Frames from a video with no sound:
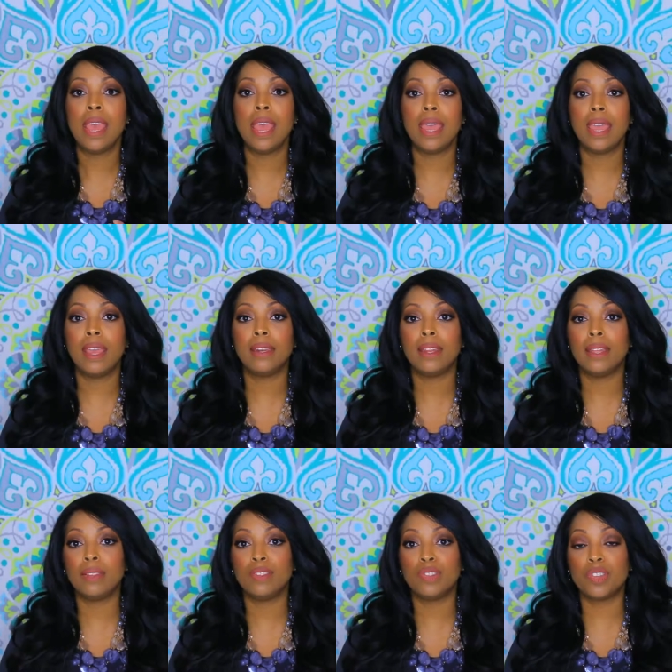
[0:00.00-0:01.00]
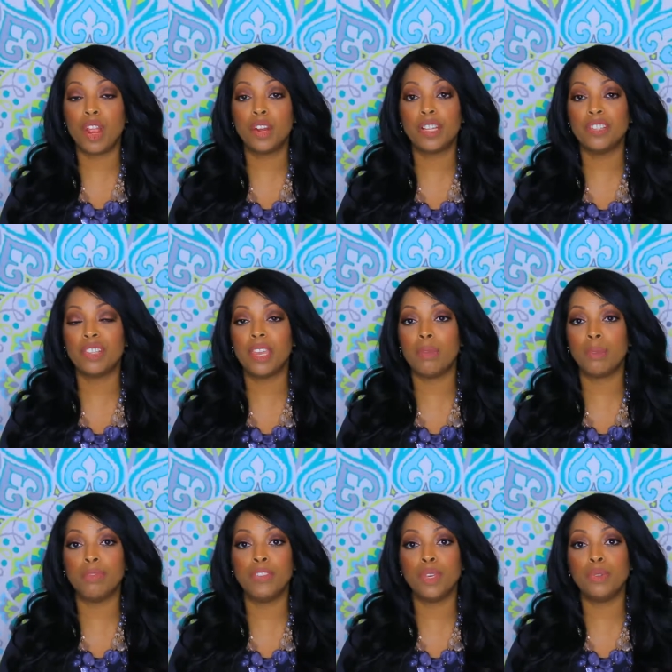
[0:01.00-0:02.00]
and starting to get
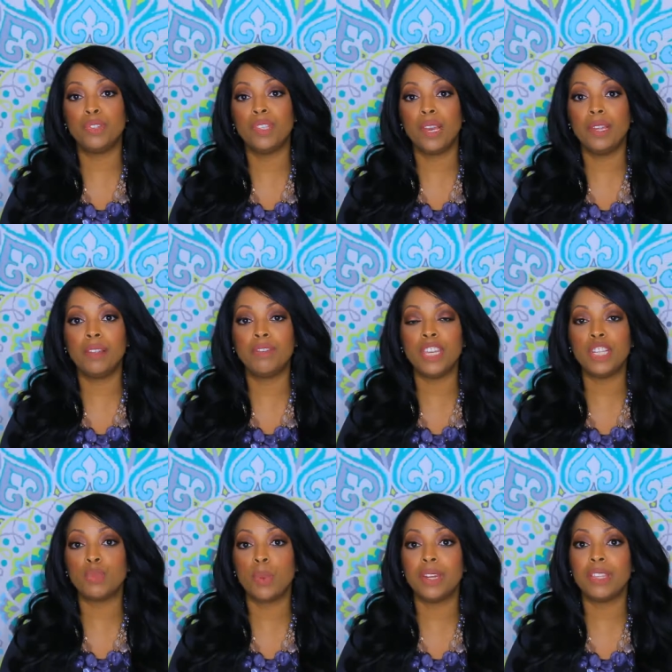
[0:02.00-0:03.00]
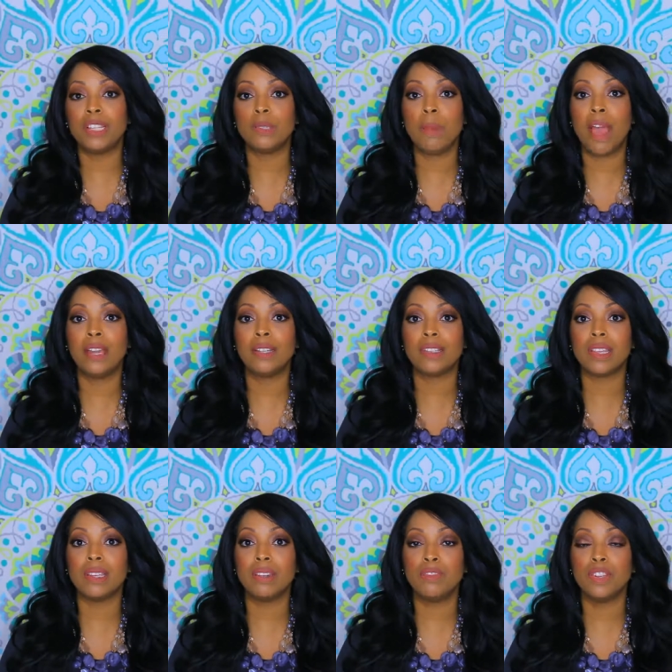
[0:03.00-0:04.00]
reviews done of each one of these palettes
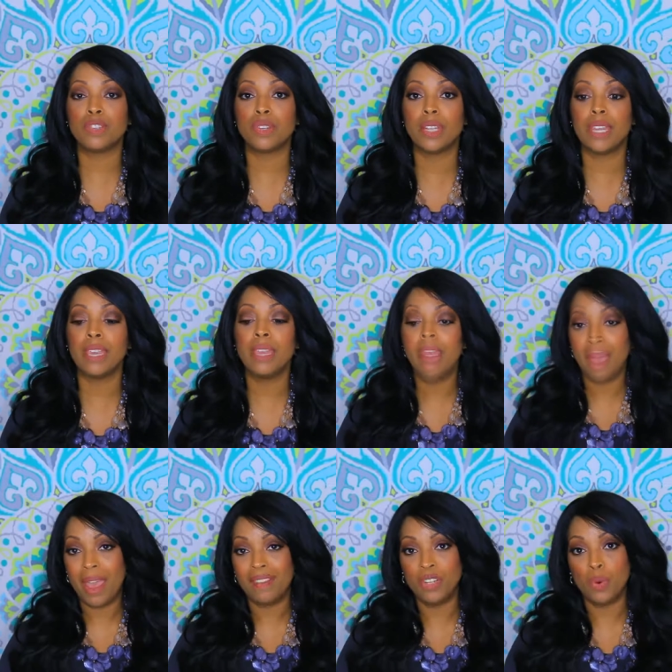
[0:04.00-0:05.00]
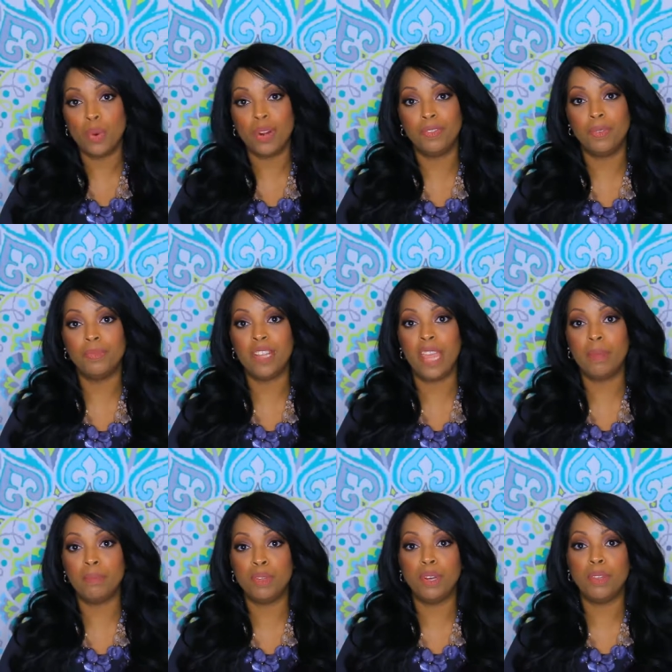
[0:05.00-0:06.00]
individually. If you haven't ordered from
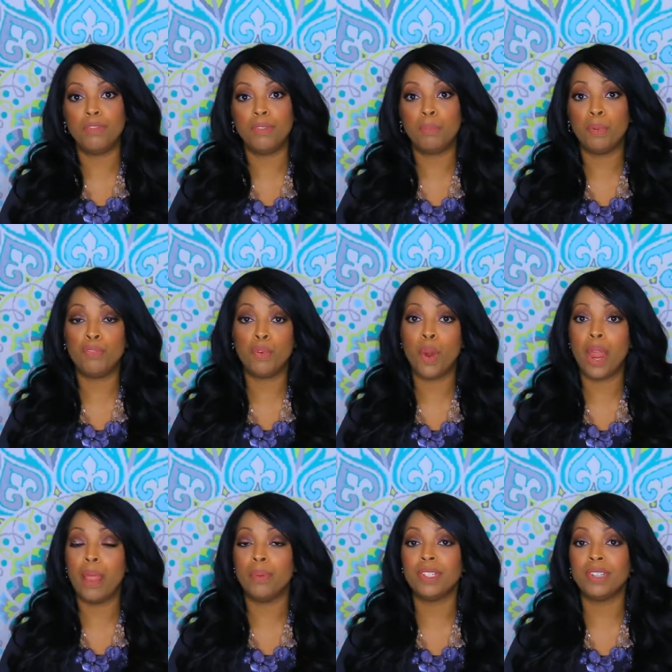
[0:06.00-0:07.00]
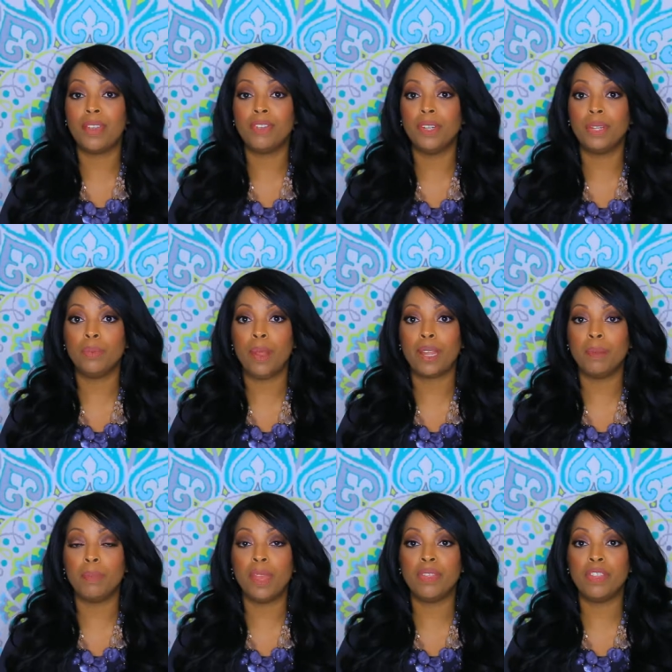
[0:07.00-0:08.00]
Tam Beauty before, I would definitely
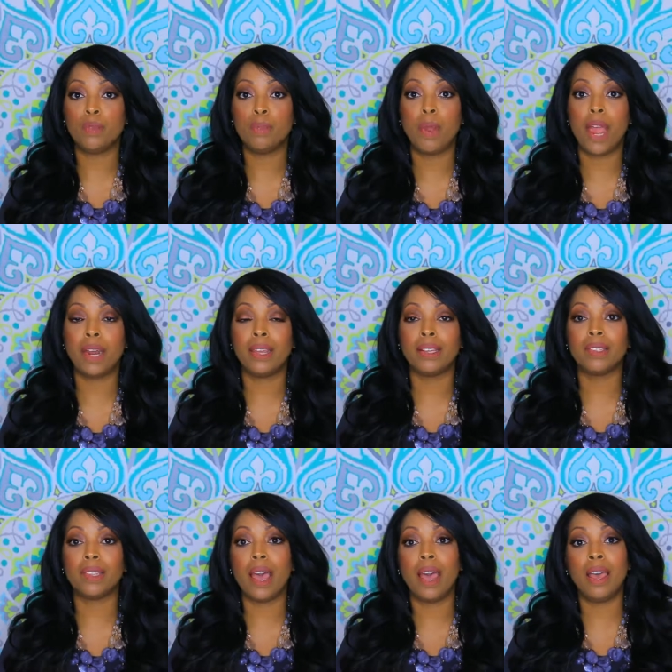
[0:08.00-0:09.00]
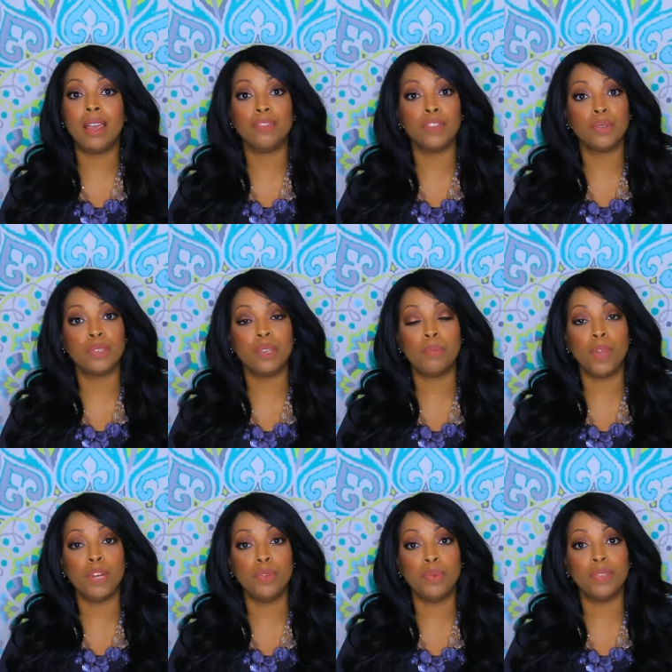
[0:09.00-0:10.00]
recommend their products. Uh, if you're
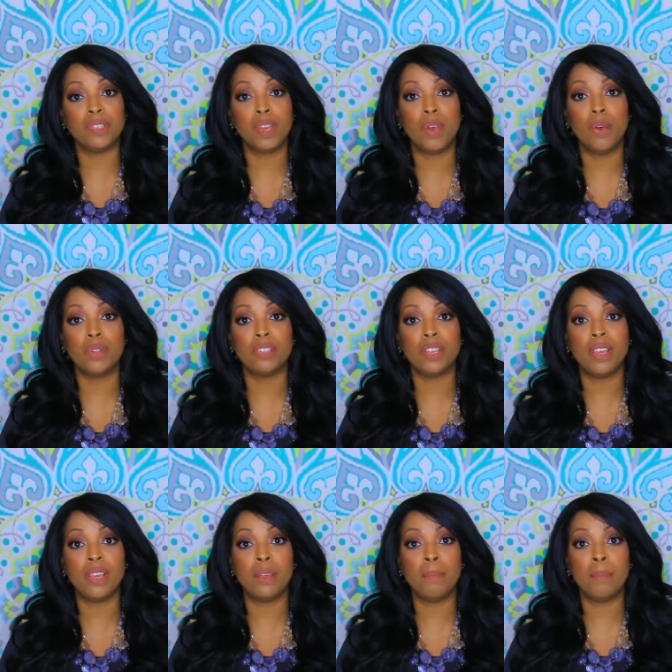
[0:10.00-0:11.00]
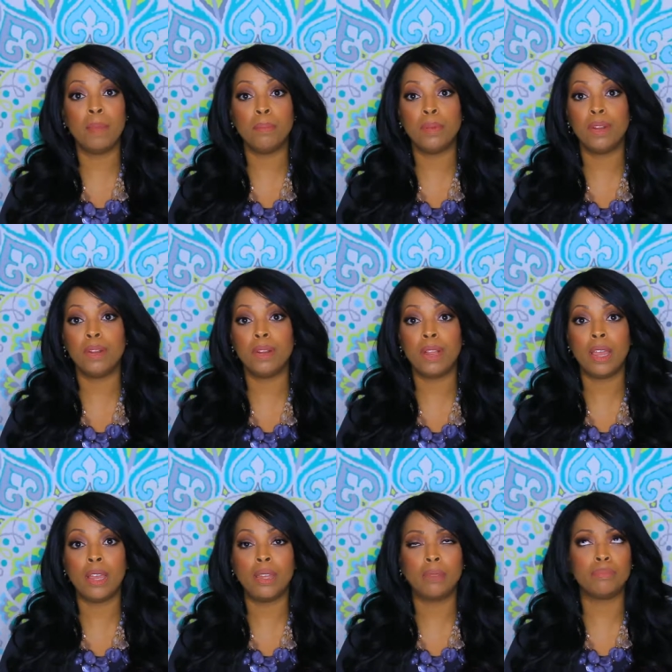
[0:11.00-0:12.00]
someone who is an Ulta member,
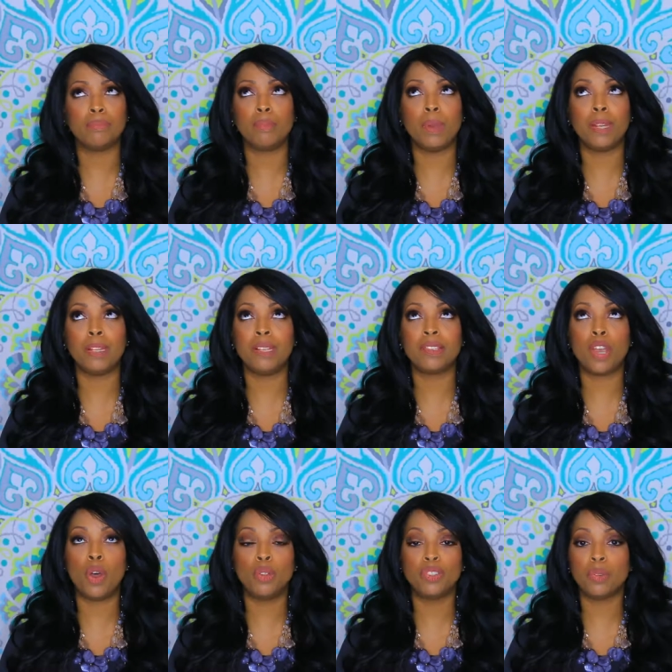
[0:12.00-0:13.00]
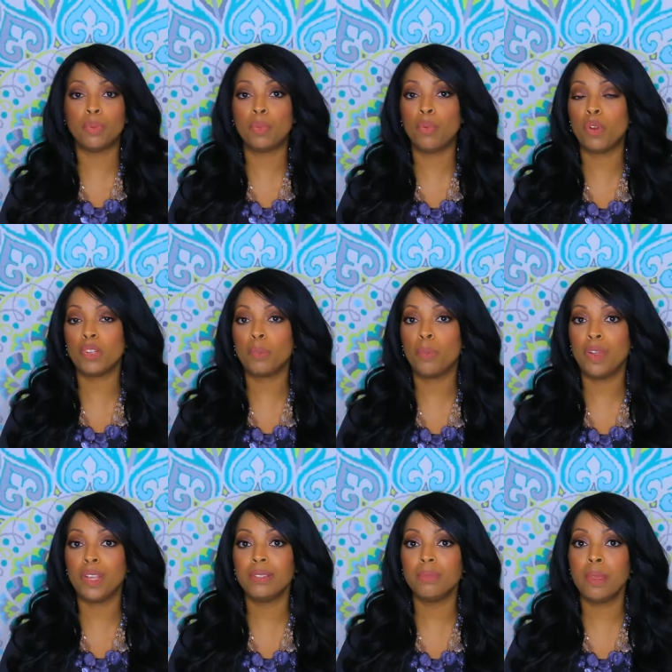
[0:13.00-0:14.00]
uh, what is it, Ulta Rewards
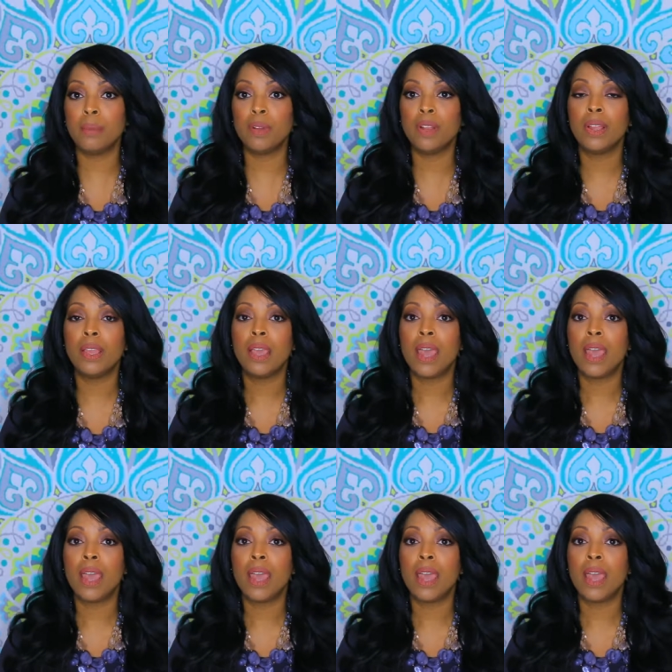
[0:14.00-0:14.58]
Points member,